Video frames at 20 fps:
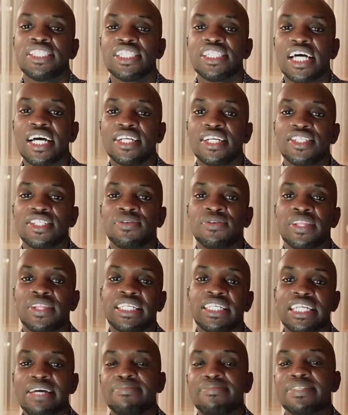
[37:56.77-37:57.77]
chat or they
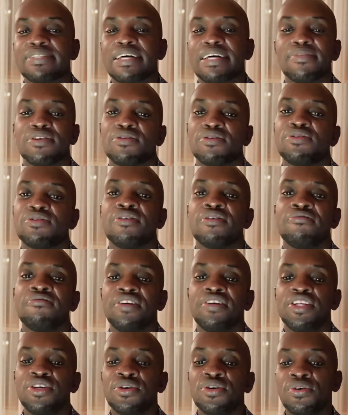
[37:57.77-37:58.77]
type something on your
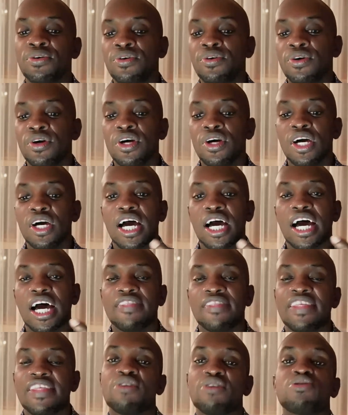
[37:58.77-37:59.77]
video,
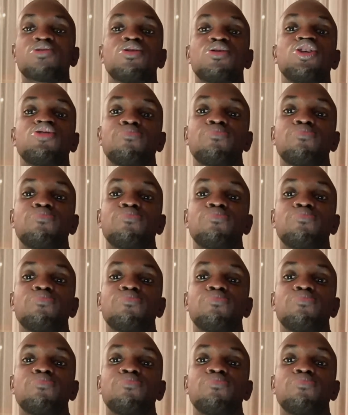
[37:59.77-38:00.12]
they're not going to be